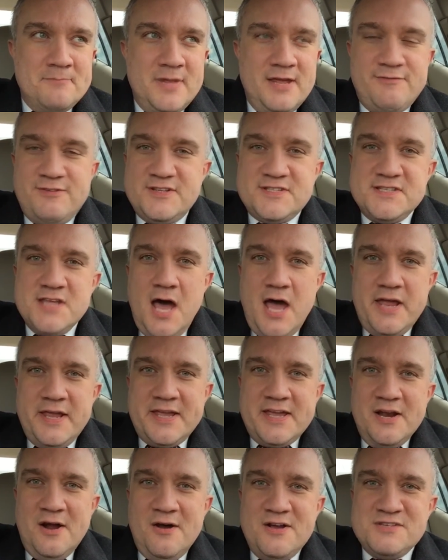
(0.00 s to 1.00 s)
If it's not, you
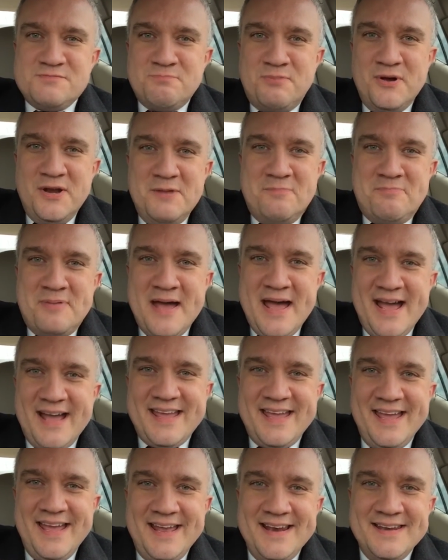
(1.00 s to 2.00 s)
can always put it
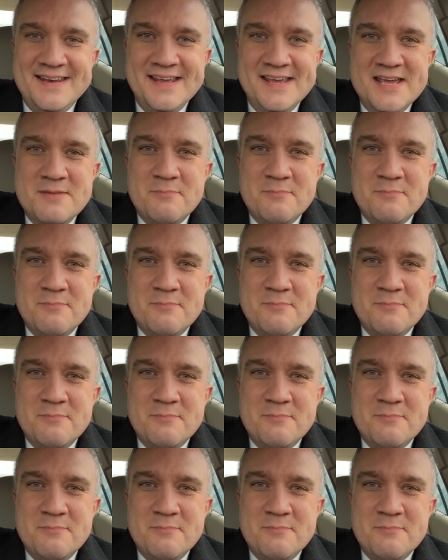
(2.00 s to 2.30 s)
back in,